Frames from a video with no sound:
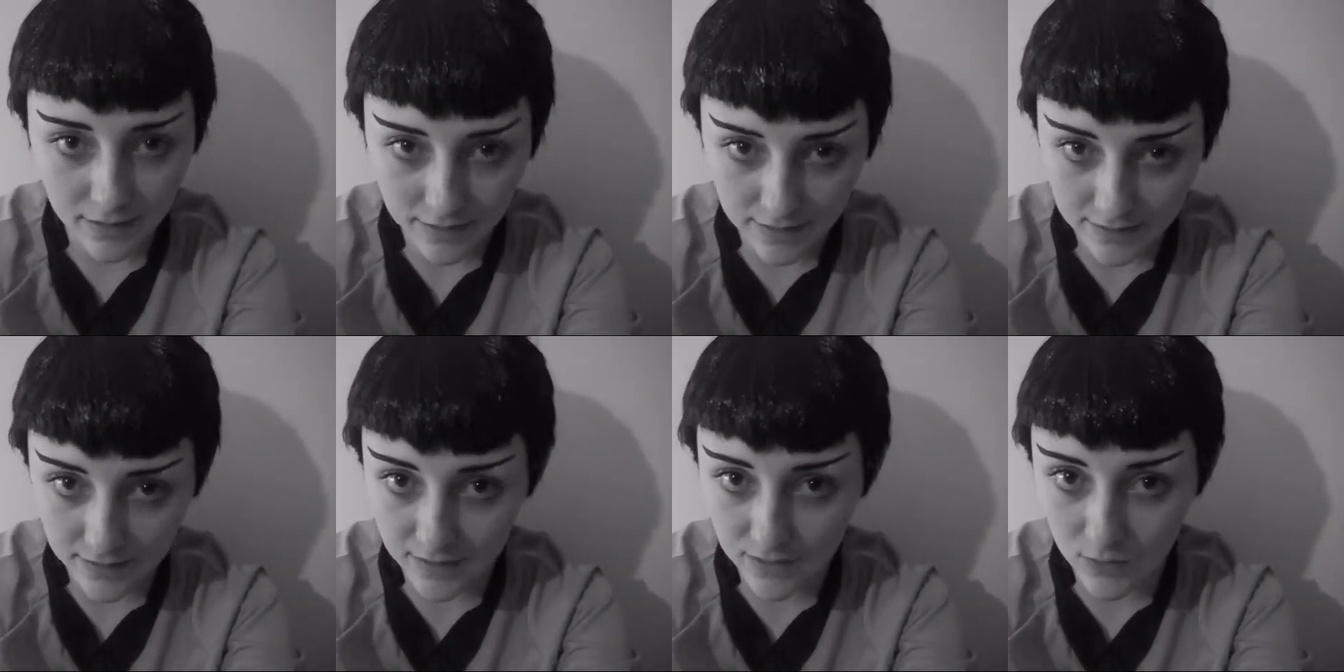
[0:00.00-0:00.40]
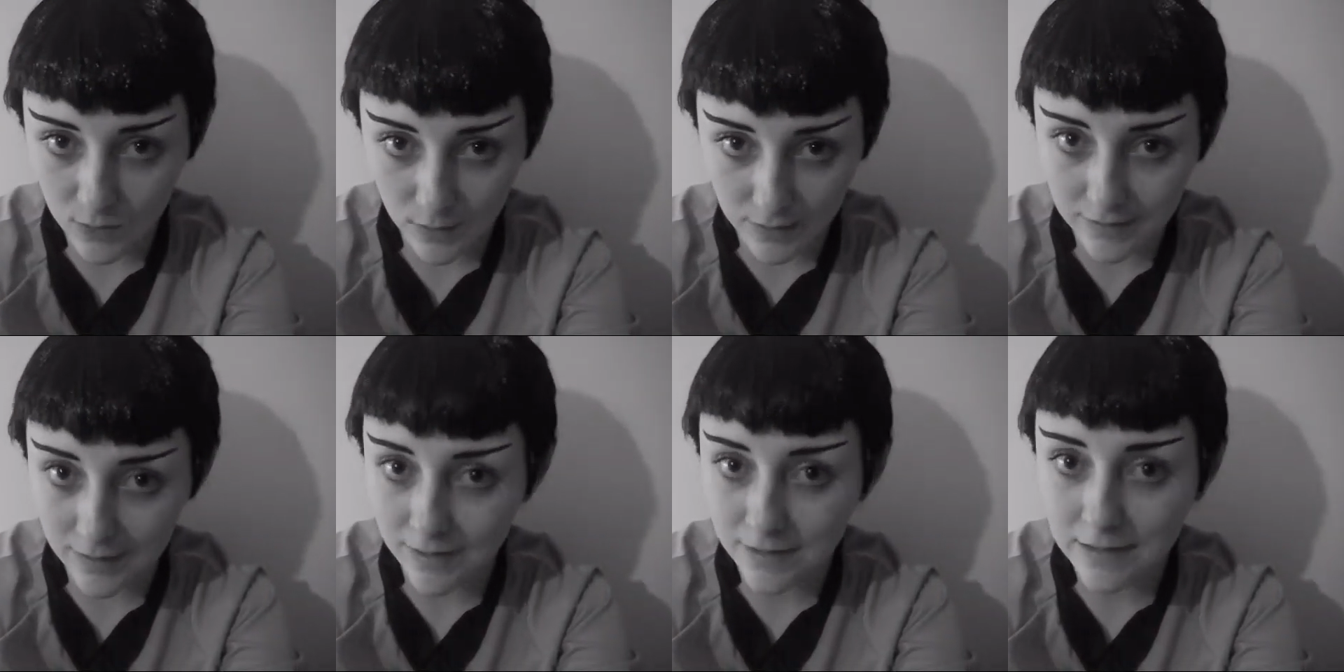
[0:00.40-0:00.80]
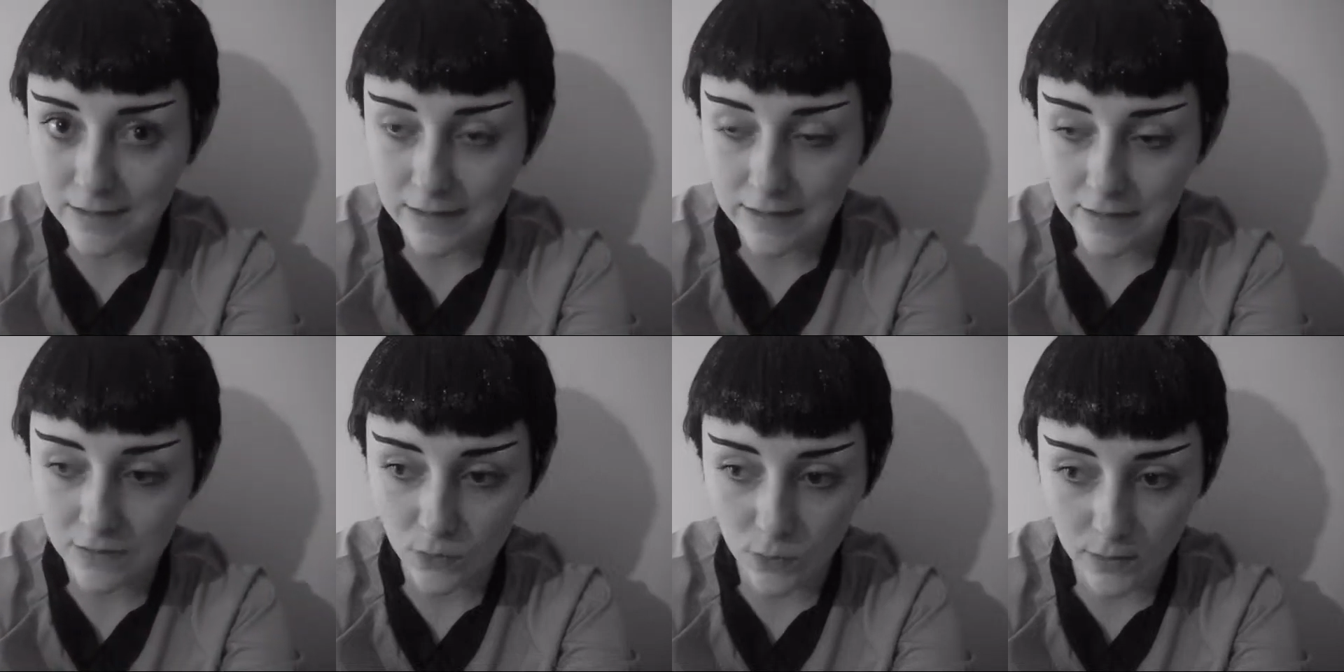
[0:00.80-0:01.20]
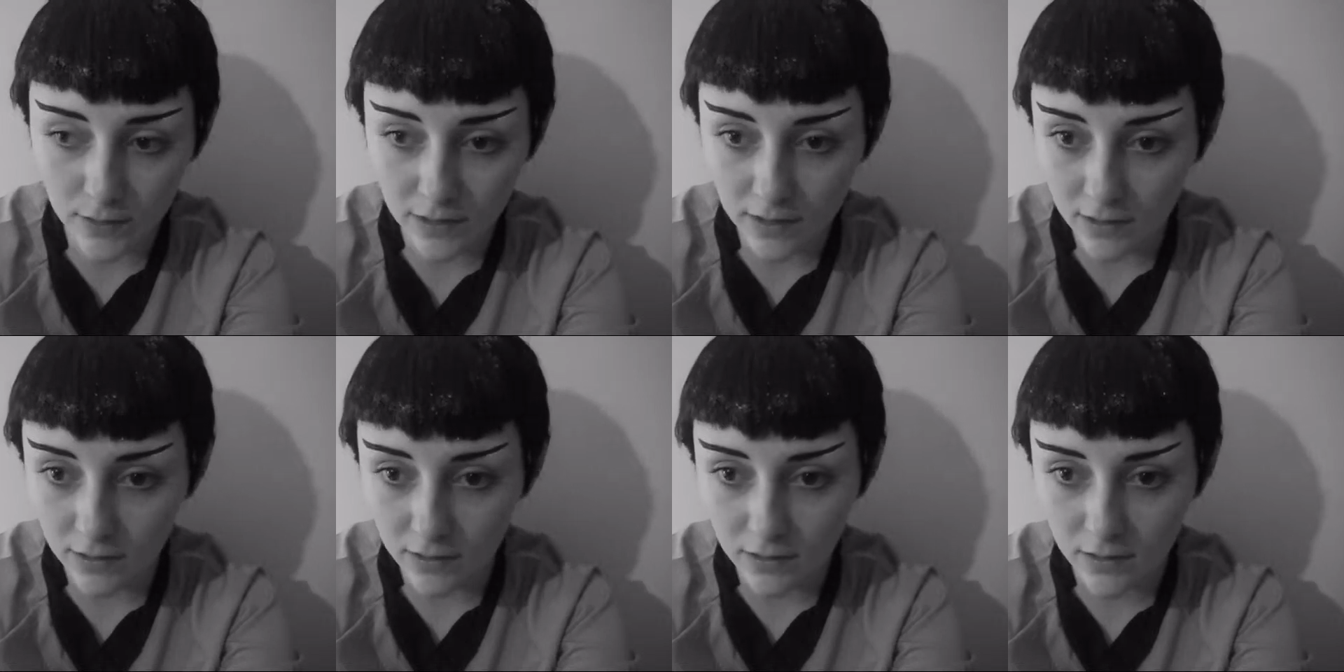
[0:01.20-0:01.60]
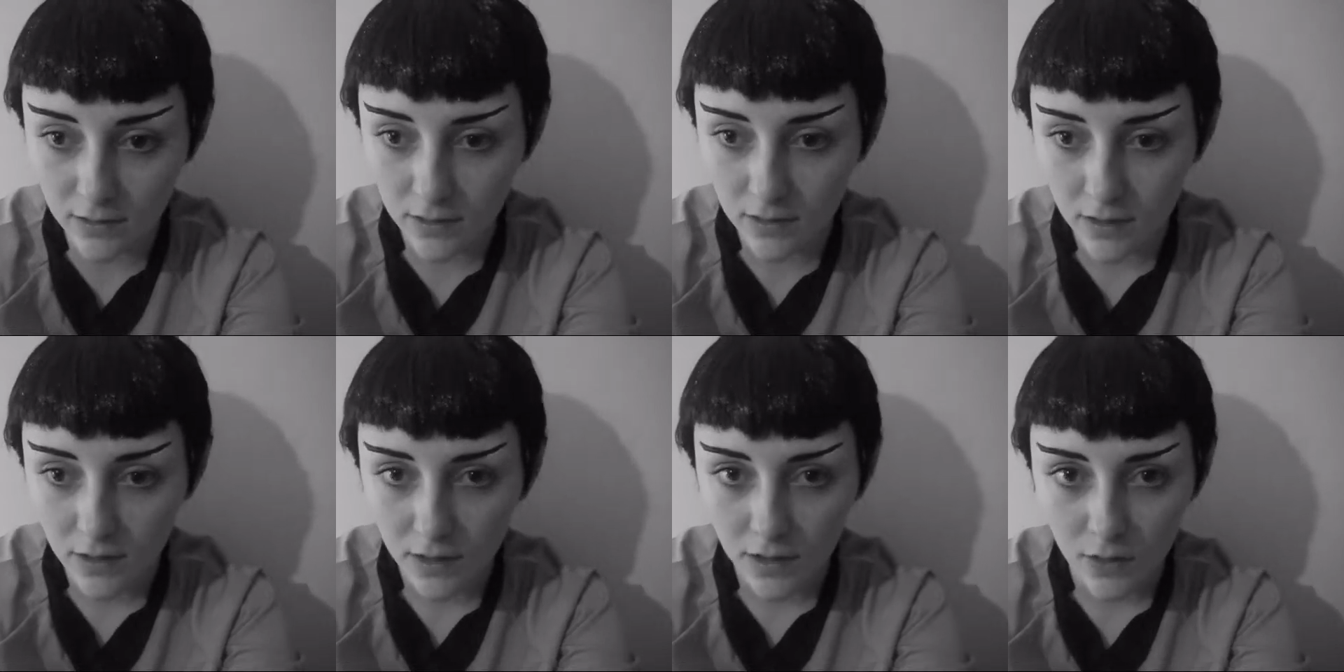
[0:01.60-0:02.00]
This is what I did this weekend.
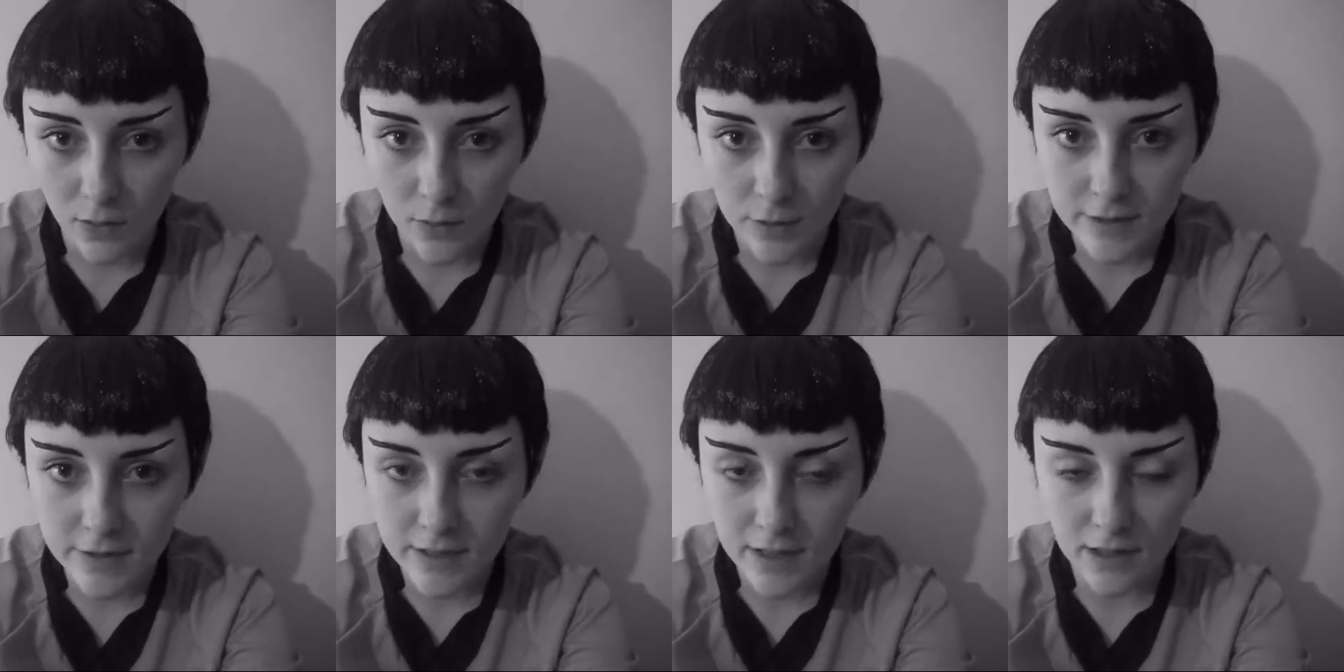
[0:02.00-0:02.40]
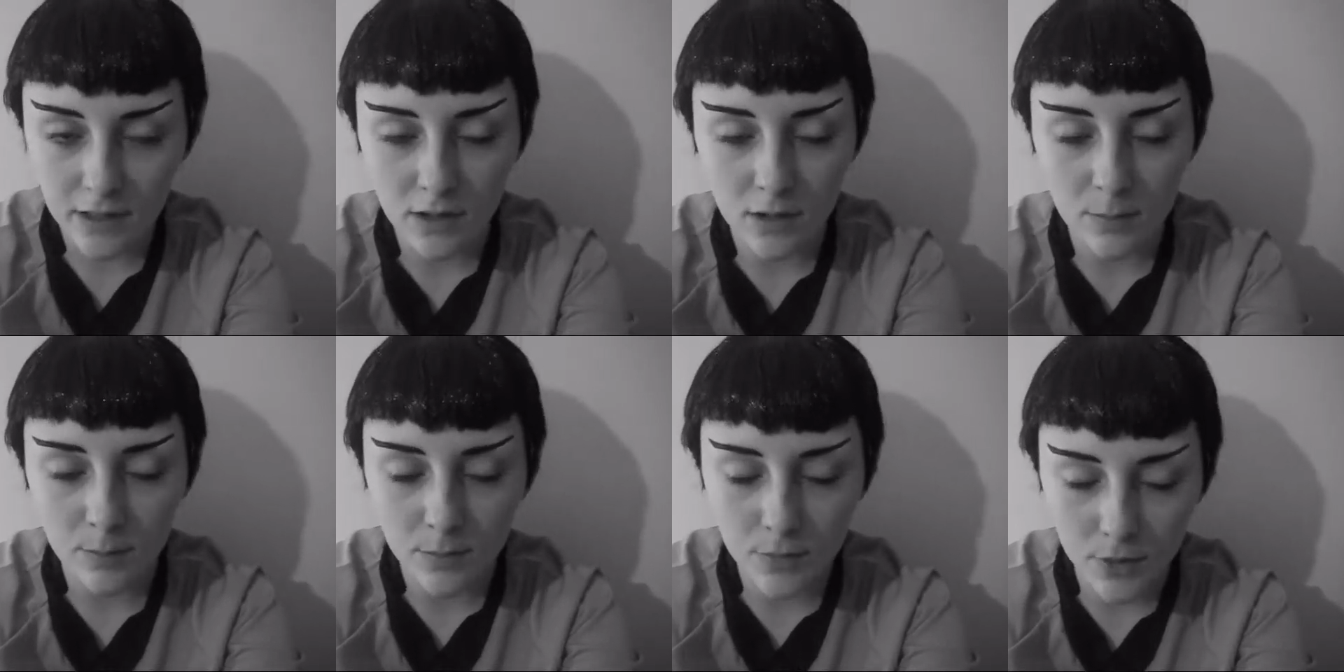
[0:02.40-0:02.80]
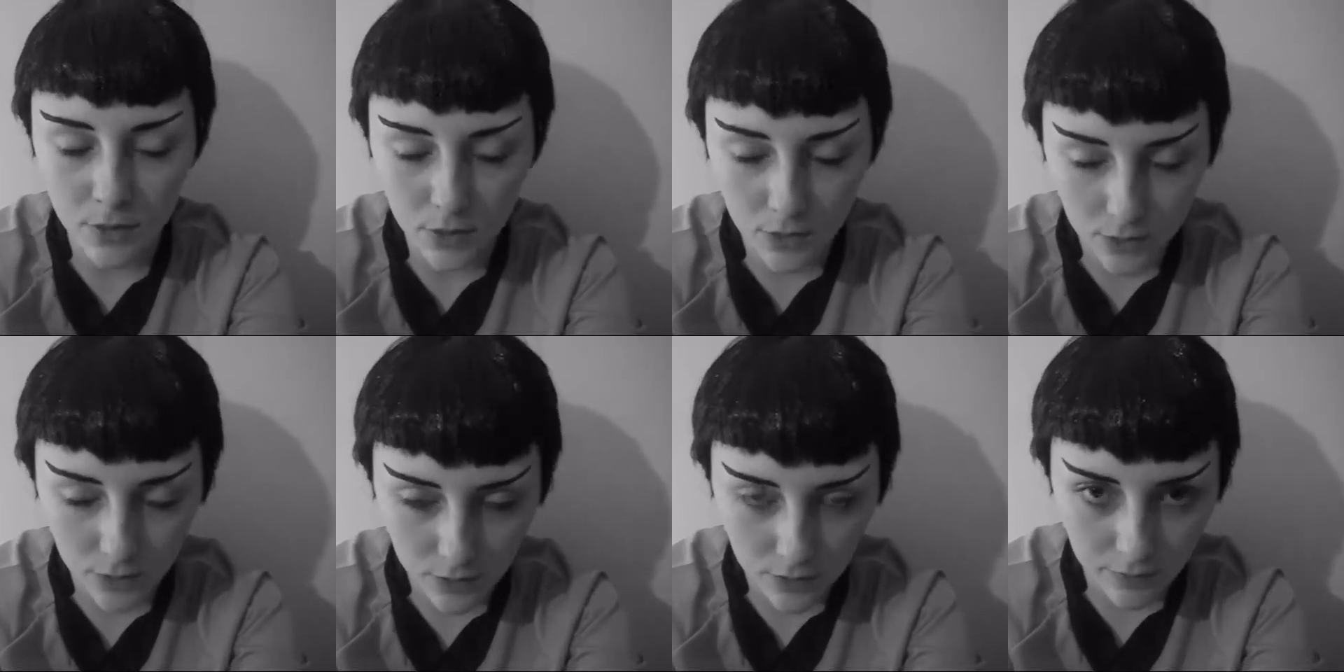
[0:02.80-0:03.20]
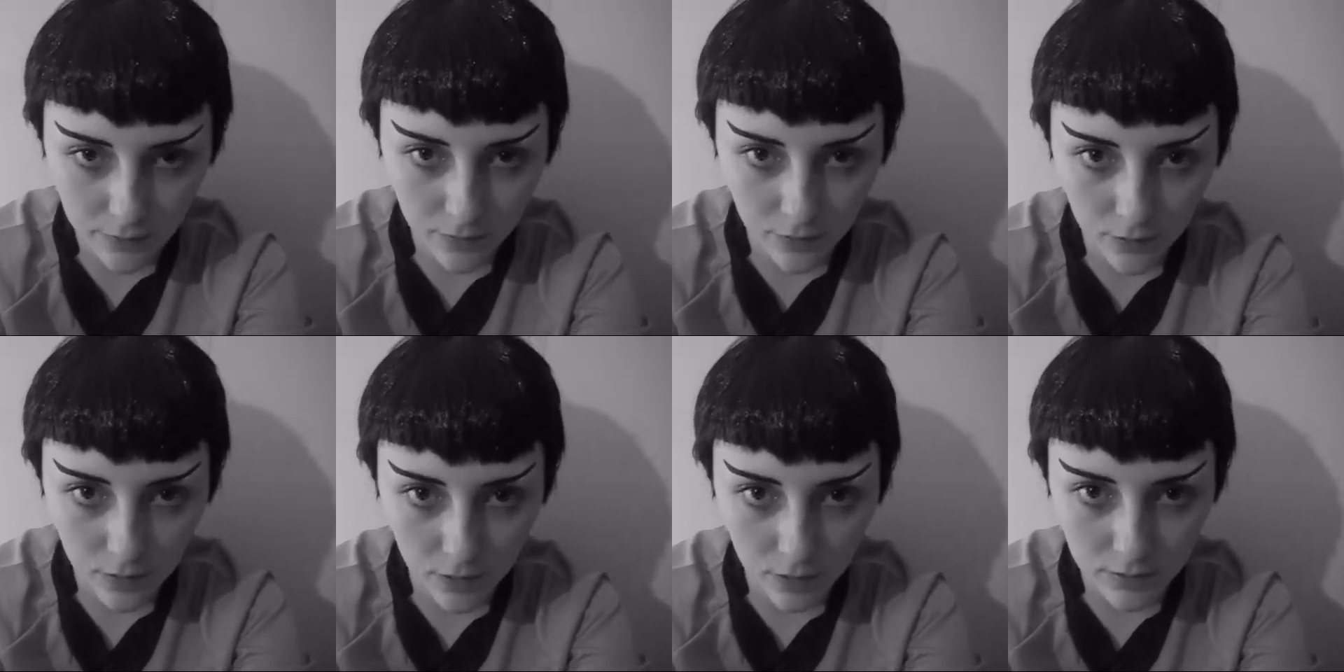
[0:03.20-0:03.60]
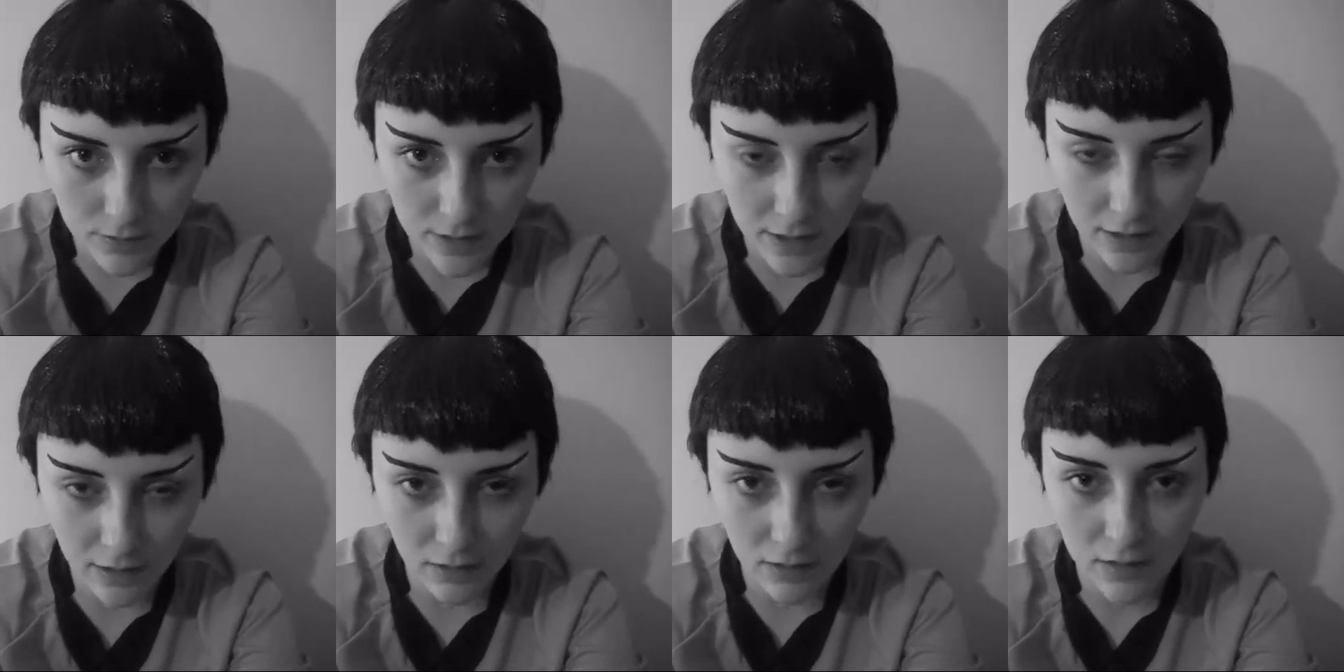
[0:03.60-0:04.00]
I stayed at a beautiful
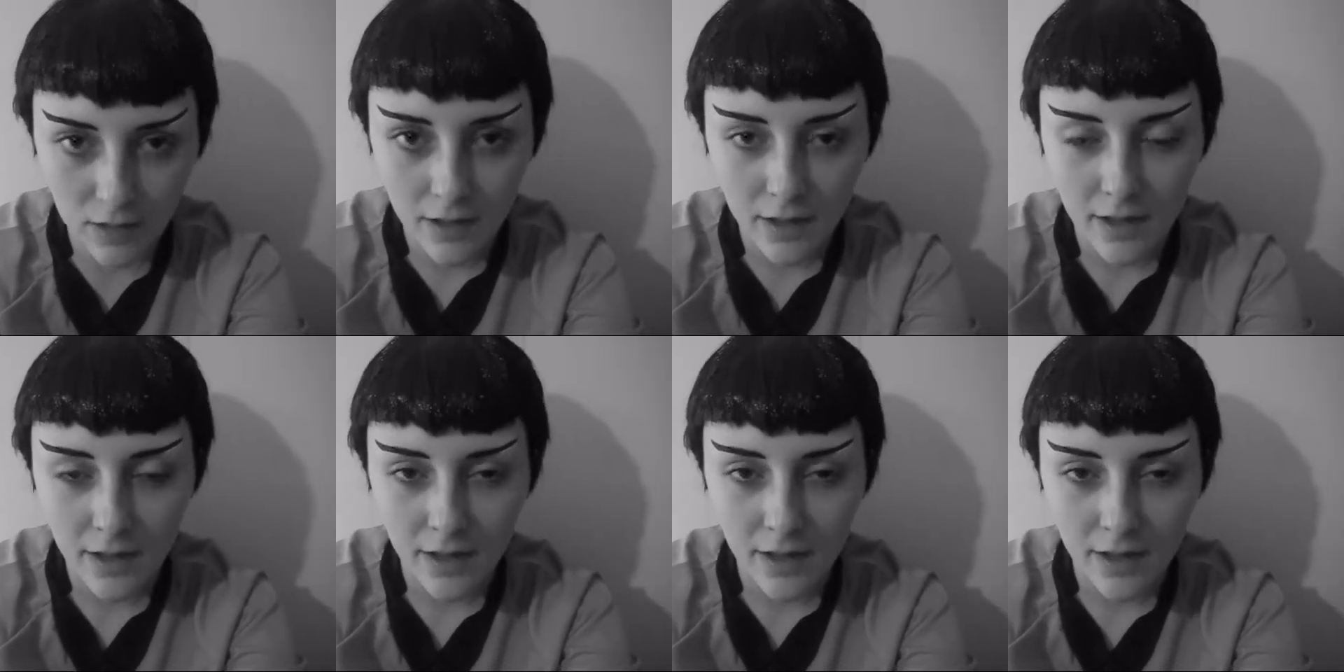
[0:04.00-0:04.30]
hotel